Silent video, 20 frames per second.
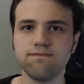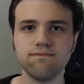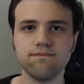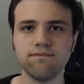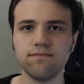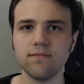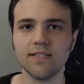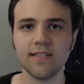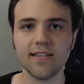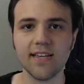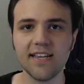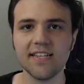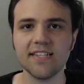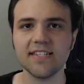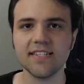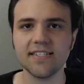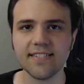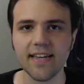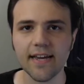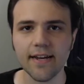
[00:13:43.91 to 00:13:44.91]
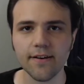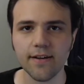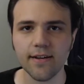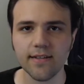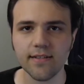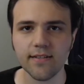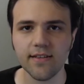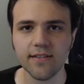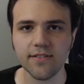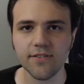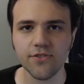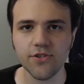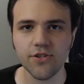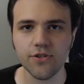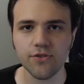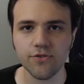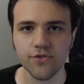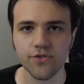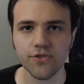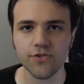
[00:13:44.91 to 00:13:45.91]
it's like he's staring into
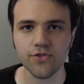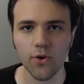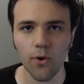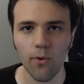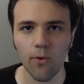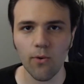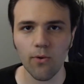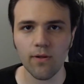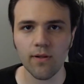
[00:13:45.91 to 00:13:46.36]
your soul.